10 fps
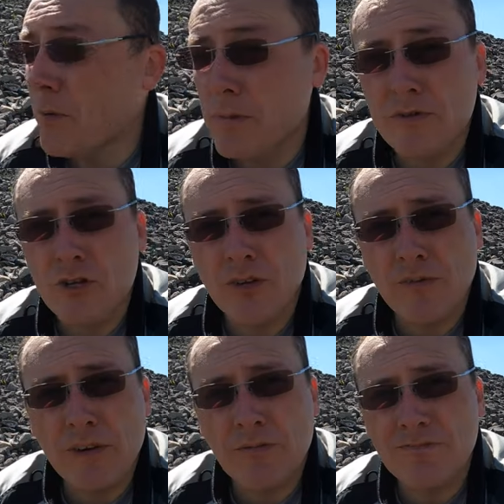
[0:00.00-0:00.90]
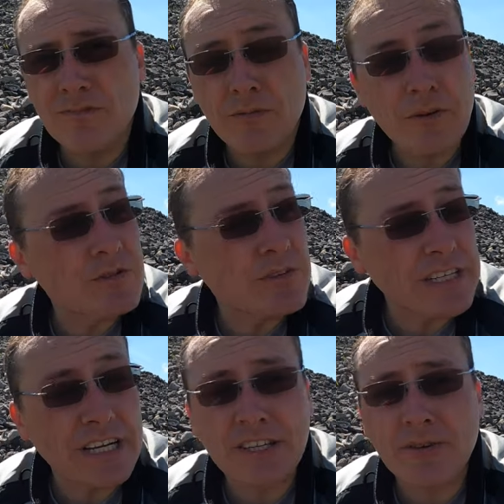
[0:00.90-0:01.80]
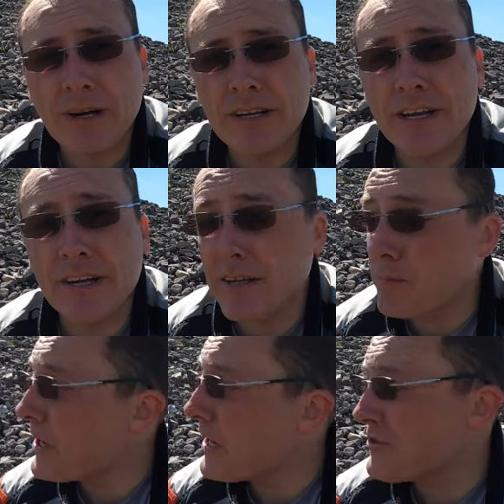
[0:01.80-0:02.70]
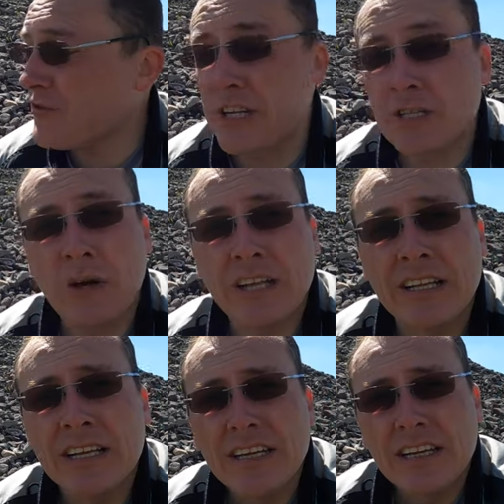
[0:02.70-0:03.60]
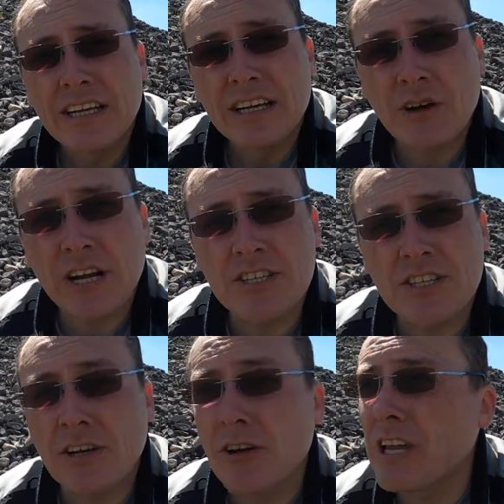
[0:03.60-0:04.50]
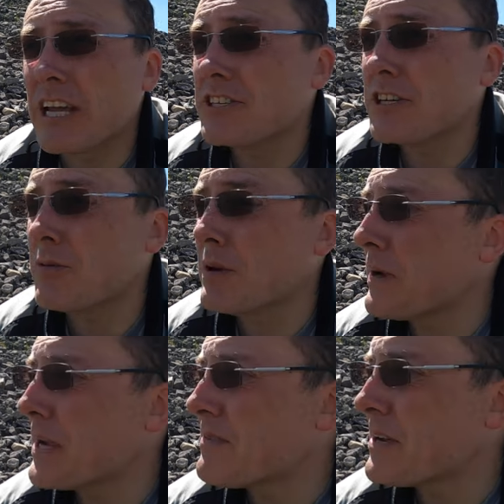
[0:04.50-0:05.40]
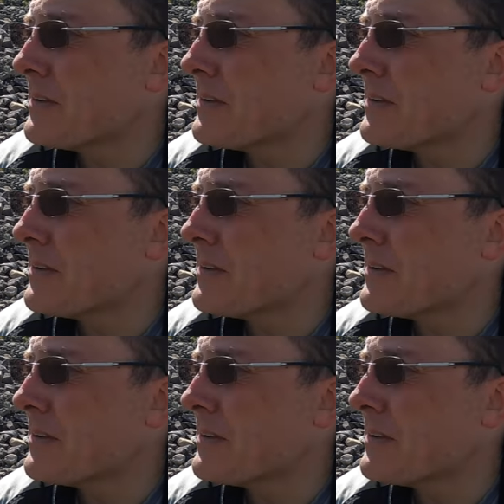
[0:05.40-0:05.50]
I hope you enjoyed the view. The view's fantastic around here. A bit of history as well in relation to the location at Queen Maeve.